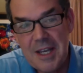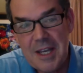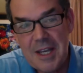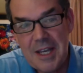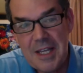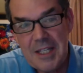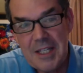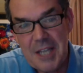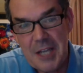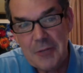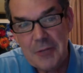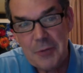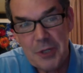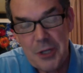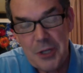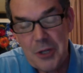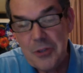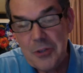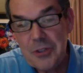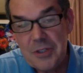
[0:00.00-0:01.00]
to
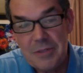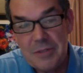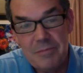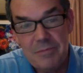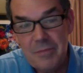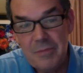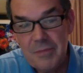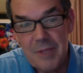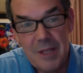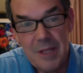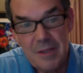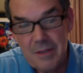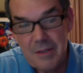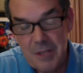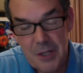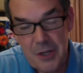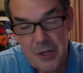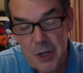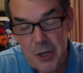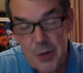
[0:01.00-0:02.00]
introduce
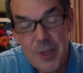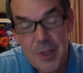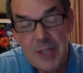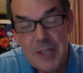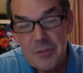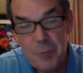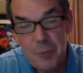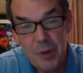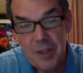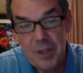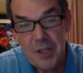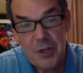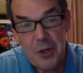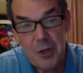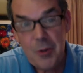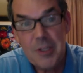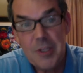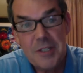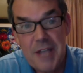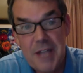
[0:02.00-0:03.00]
one of the
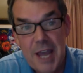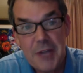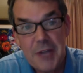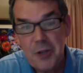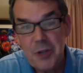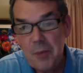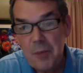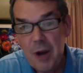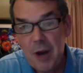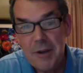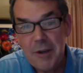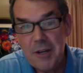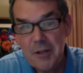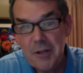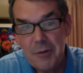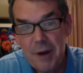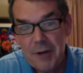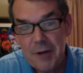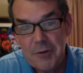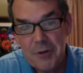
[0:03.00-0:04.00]
newest National Marketing
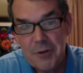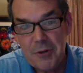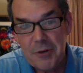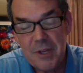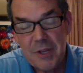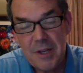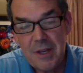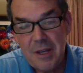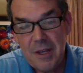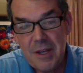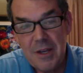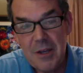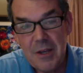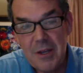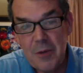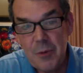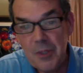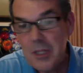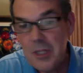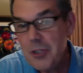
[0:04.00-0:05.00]
Directors
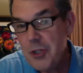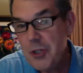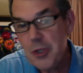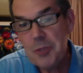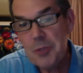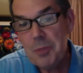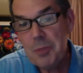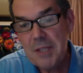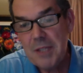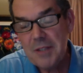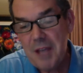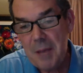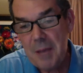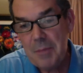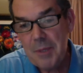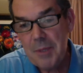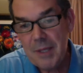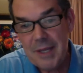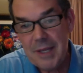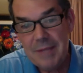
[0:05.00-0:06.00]
with the Juice Plus
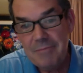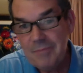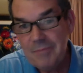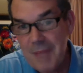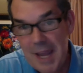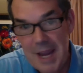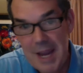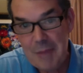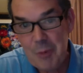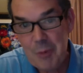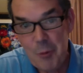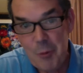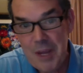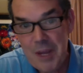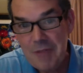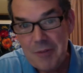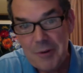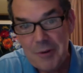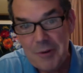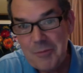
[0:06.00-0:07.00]
Company, Amber
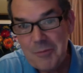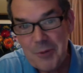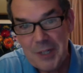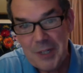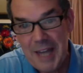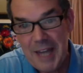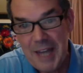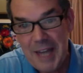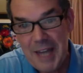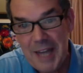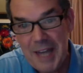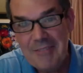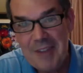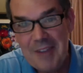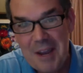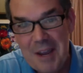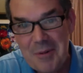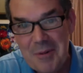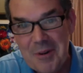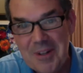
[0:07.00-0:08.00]
Weaver. We're glad to have you,
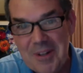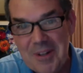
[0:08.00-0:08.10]
Amber.